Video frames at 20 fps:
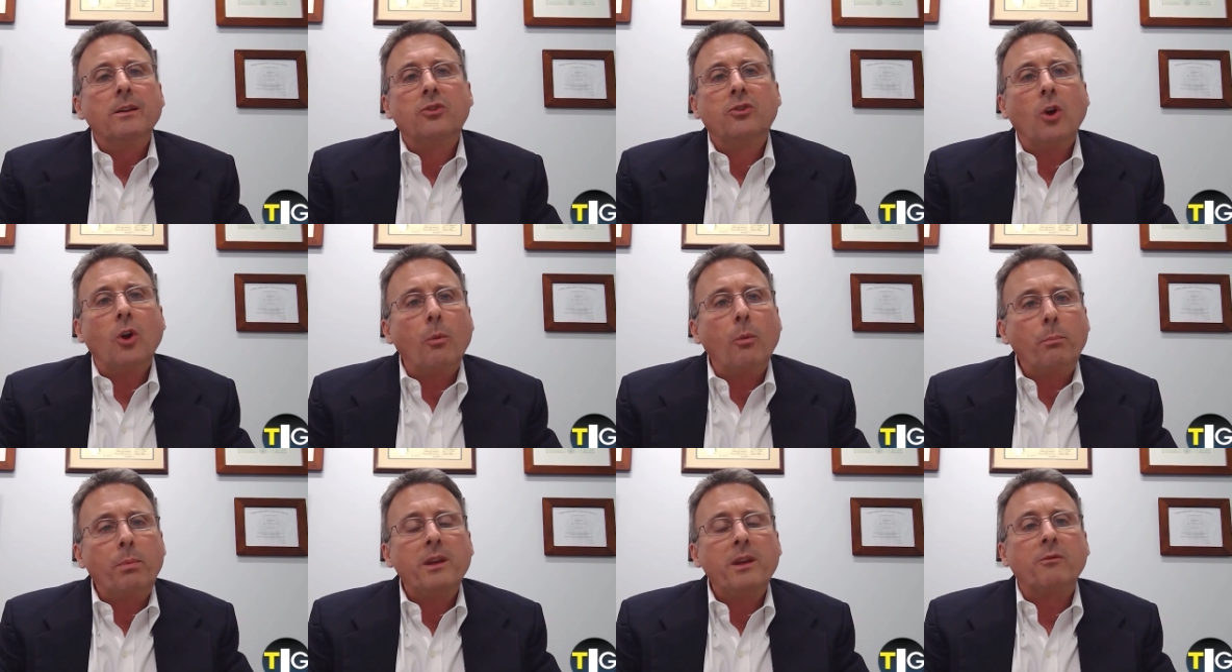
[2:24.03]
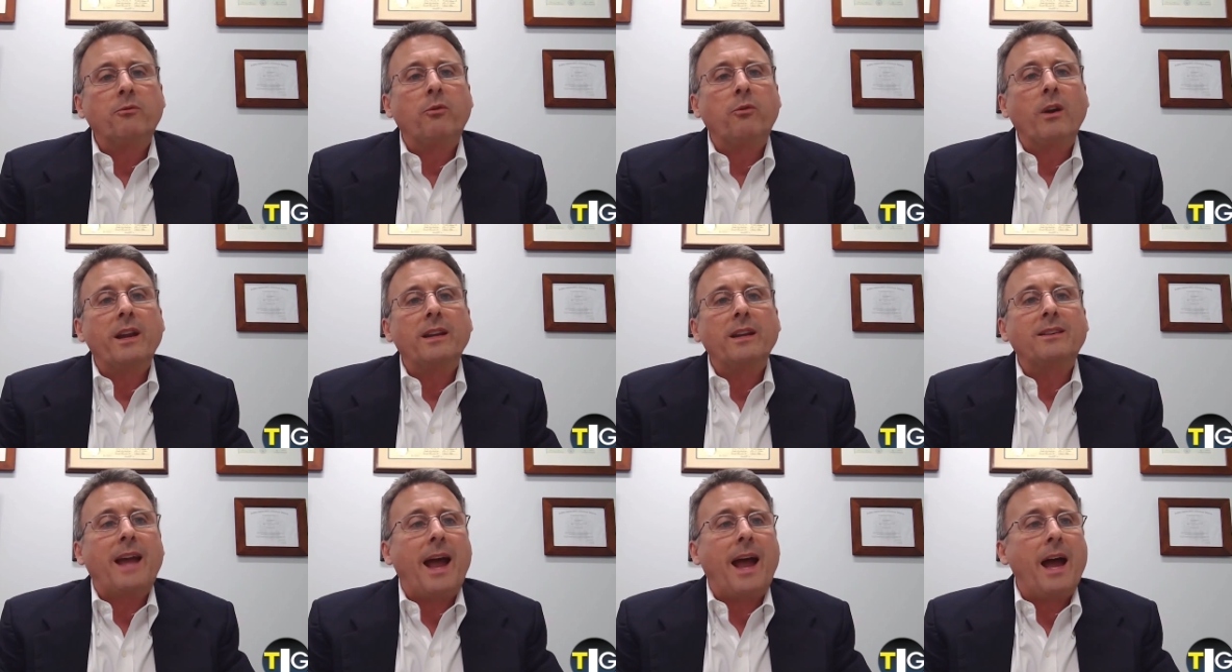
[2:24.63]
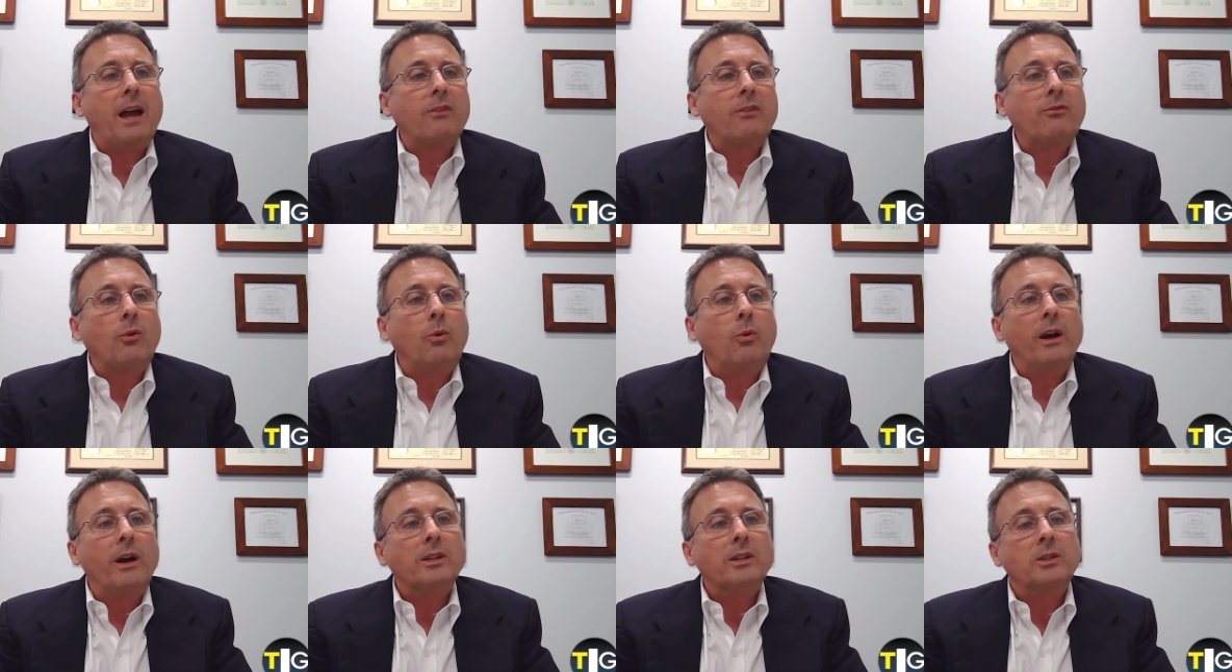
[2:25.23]
Don't be afraid to ask
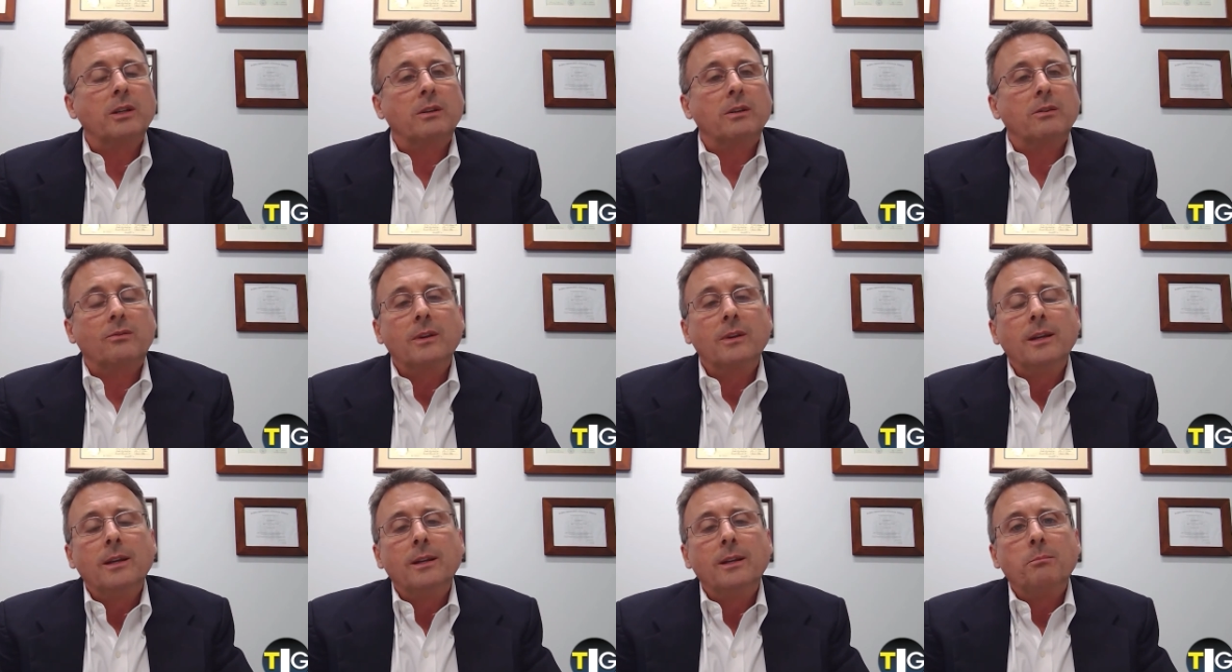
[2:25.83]
questions